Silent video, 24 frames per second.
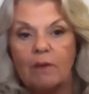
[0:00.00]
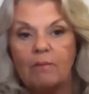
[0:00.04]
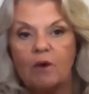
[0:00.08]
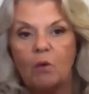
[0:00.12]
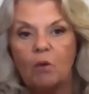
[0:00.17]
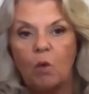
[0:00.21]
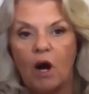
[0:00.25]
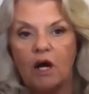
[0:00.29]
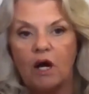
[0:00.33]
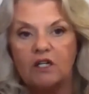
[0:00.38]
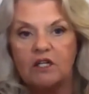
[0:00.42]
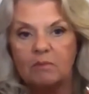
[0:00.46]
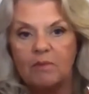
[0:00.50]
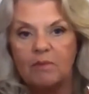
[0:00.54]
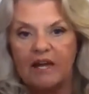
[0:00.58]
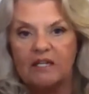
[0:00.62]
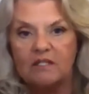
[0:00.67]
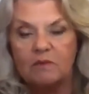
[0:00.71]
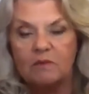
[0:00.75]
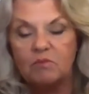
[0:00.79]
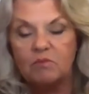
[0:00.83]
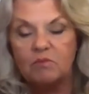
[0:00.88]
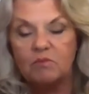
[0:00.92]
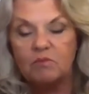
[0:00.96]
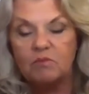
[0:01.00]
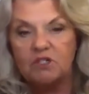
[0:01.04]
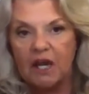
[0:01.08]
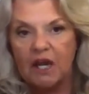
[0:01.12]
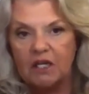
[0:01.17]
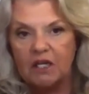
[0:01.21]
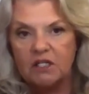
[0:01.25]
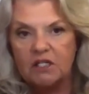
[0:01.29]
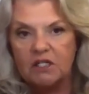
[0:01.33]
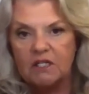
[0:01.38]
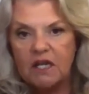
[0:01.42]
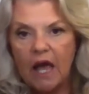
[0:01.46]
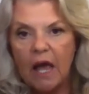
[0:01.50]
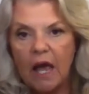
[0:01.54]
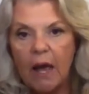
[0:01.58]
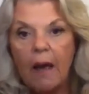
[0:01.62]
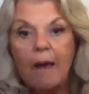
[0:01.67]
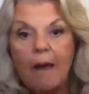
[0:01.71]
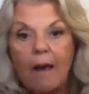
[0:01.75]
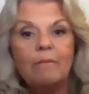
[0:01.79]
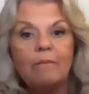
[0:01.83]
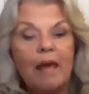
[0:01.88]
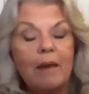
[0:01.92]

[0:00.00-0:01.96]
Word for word: and maybe want to make some changes.